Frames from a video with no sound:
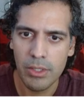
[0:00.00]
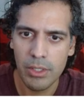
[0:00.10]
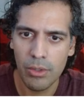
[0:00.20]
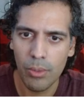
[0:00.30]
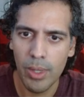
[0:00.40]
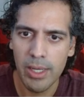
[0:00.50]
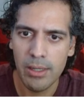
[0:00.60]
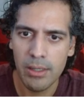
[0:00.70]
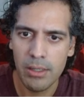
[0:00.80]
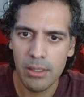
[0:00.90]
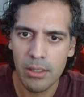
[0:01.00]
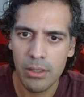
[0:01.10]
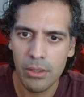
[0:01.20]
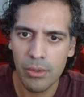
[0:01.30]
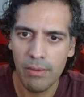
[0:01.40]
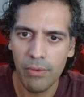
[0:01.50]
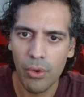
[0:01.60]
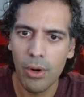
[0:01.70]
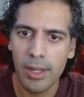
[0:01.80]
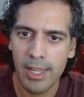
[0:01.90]
0, 1, 2, and
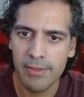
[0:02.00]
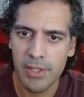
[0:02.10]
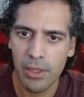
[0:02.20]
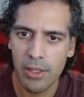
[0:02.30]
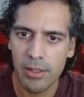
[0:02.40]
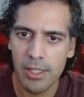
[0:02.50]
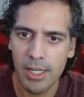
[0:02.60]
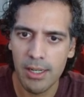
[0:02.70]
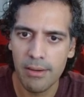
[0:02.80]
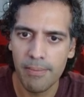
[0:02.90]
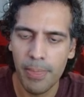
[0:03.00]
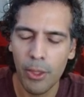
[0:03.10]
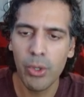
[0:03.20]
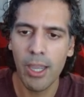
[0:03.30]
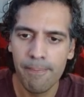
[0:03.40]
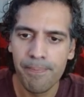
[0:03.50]
4 gives you 13. Okay.